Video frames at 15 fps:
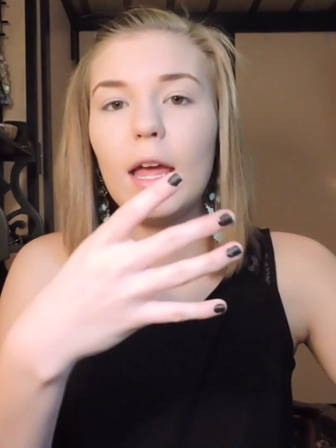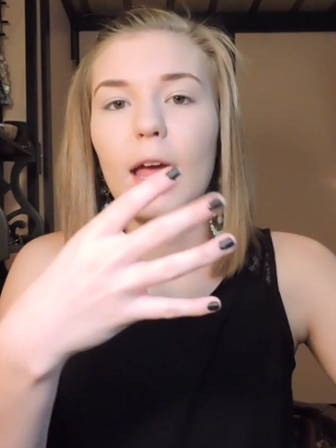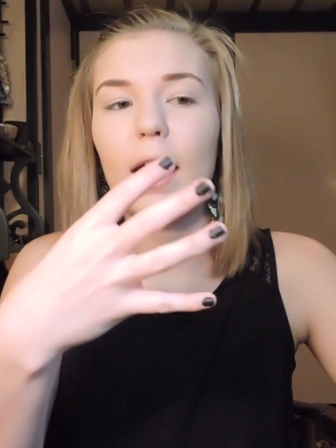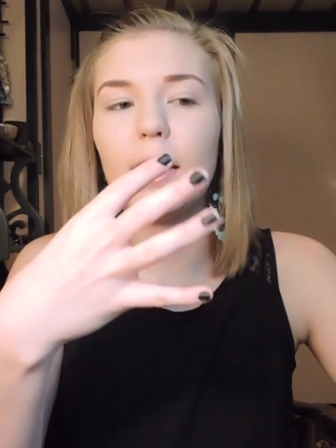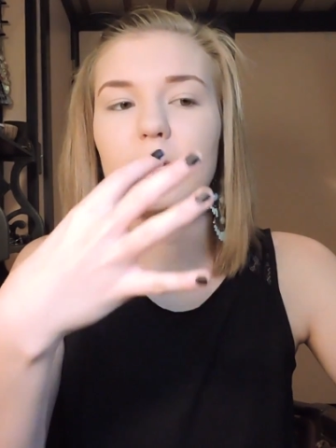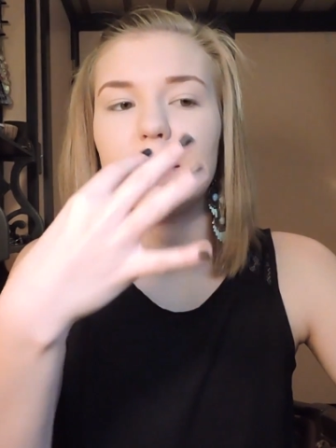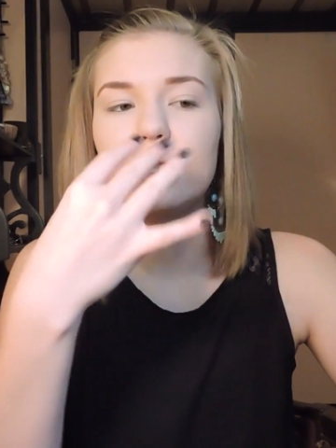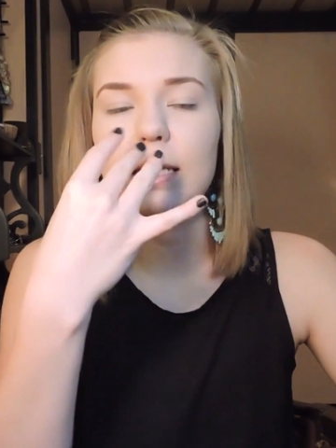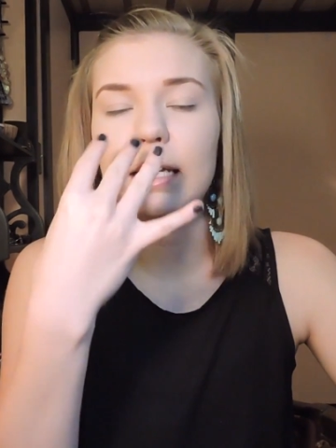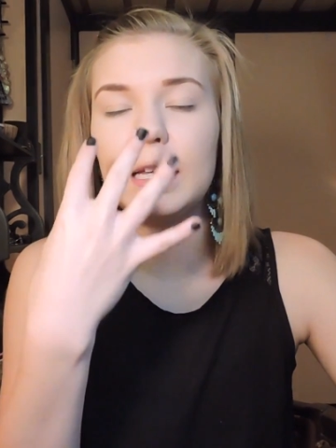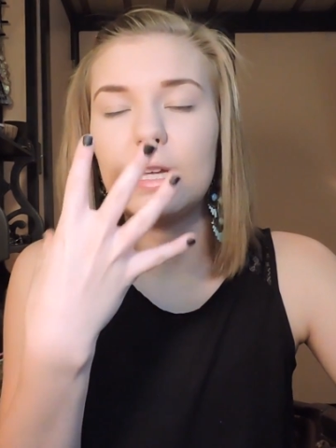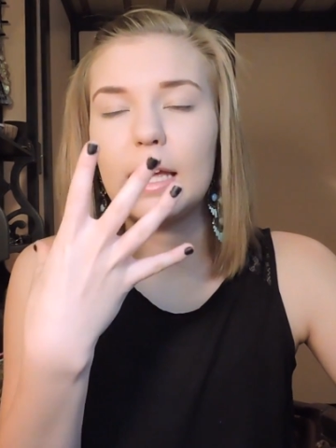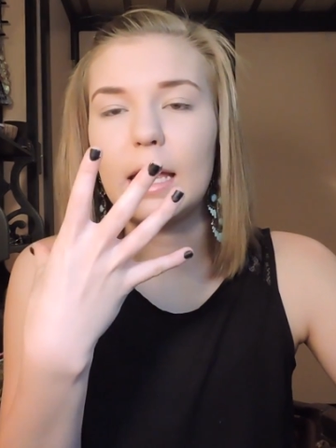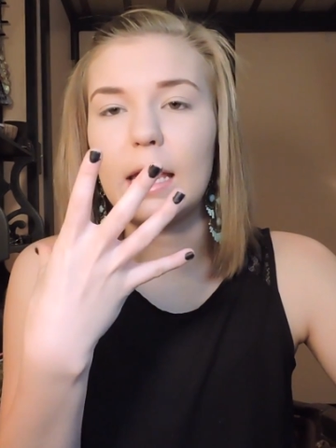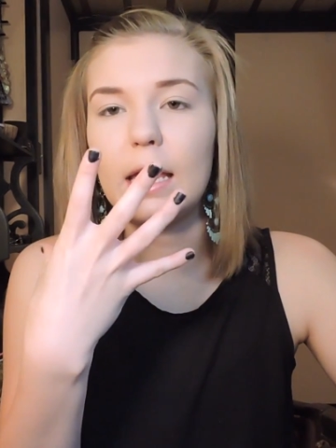and sink
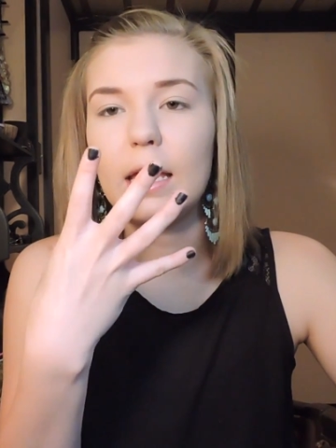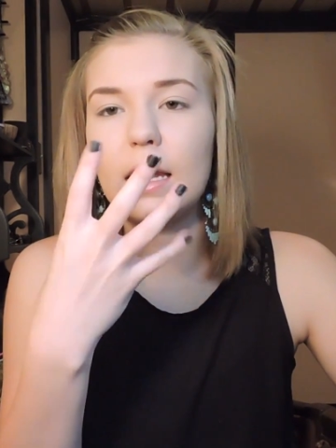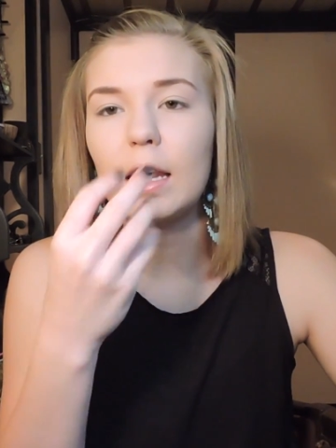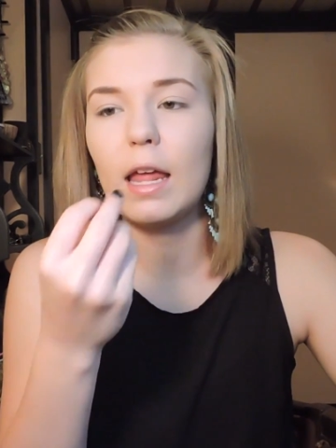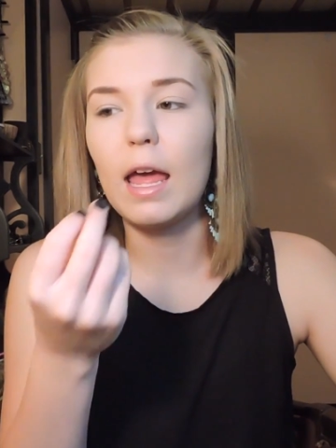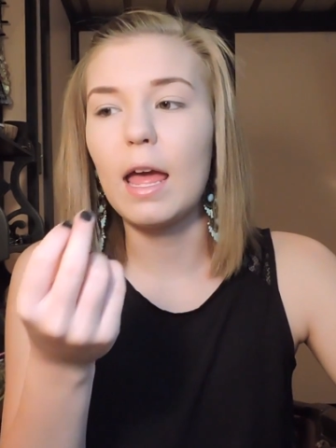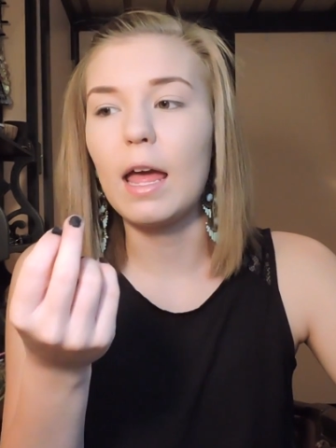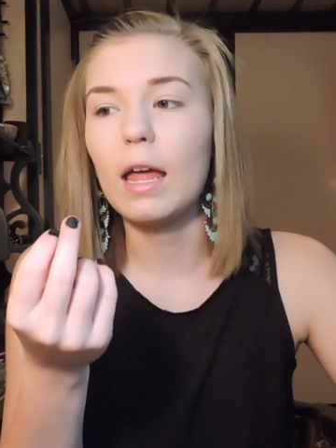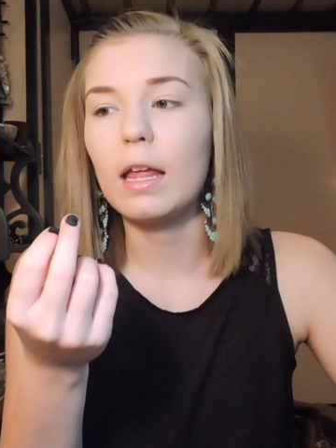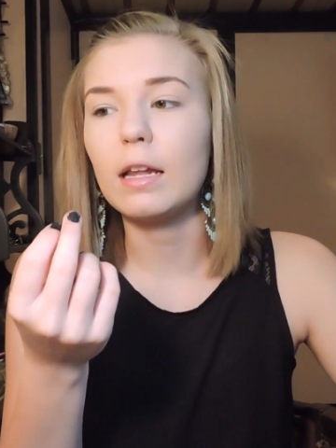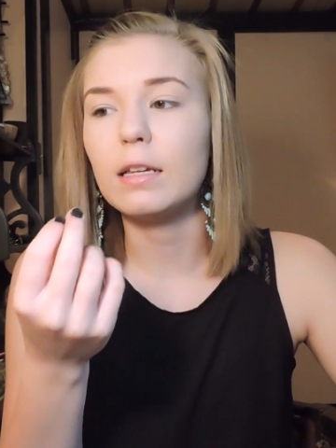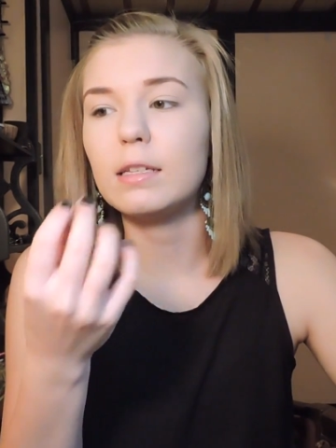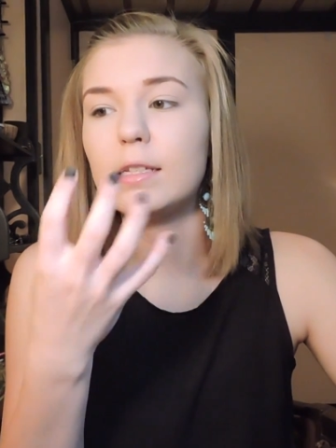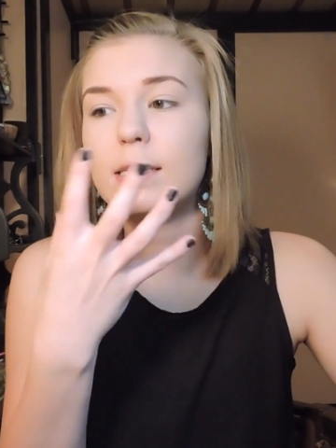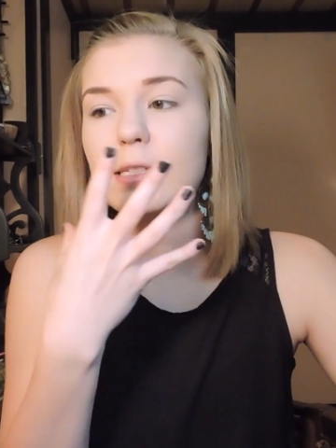in
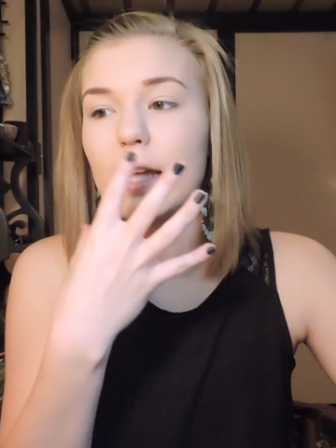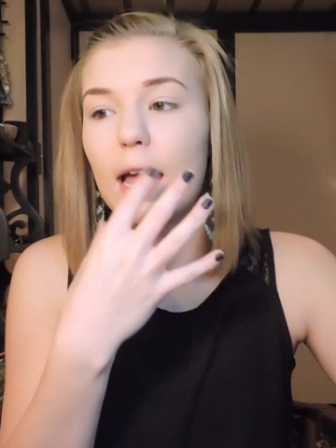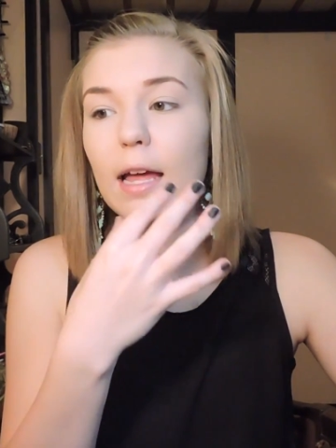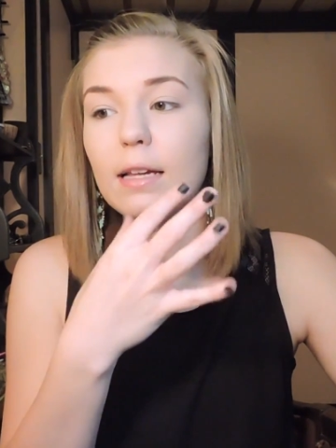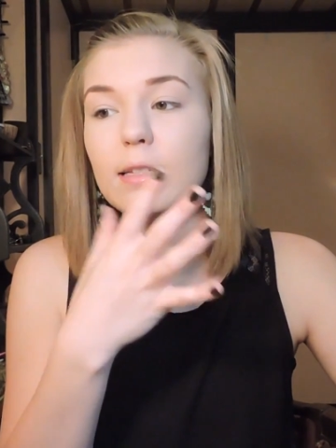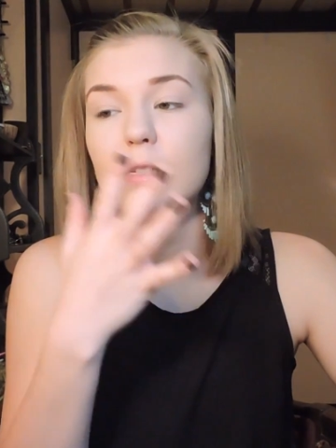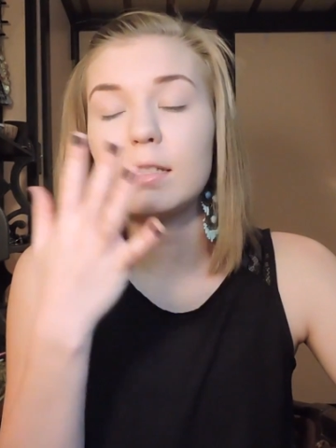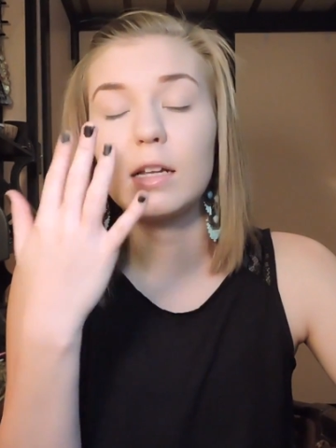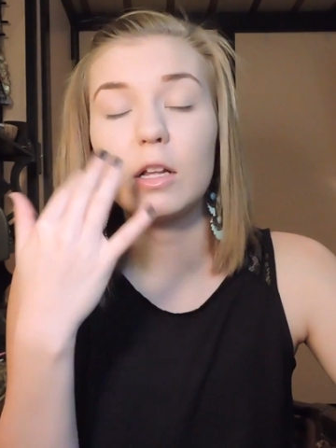and set